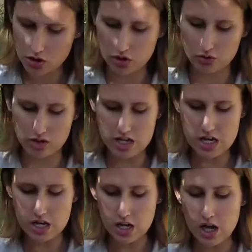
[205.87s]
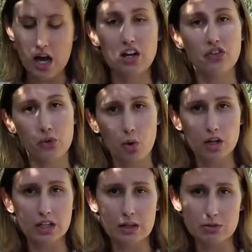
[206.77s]
3, and if you
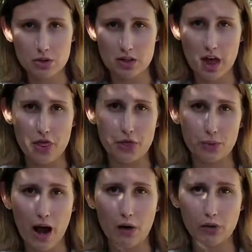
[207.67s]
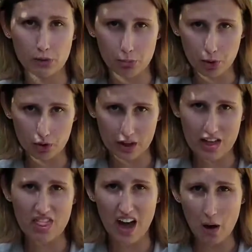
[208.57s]
wanna keep doing that throughout your booklet,
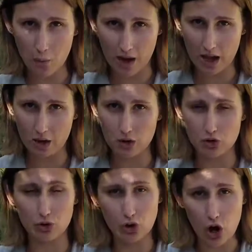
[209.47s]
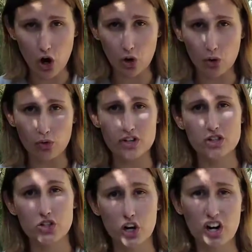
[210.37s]
that way you'll know the
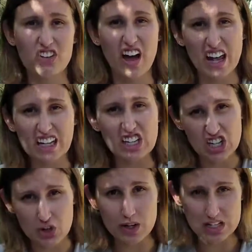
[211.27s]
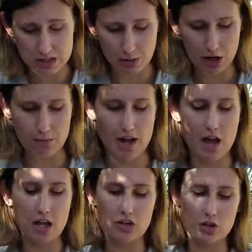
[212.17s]
start of any new experiment
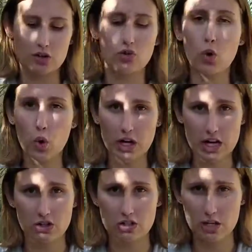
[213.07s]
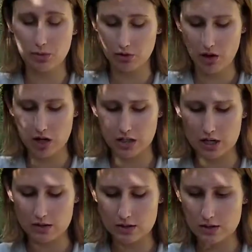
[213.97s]
and you can record it in your table of
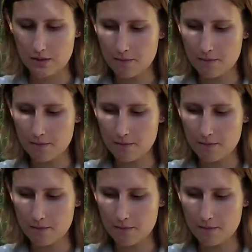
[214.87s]
contents.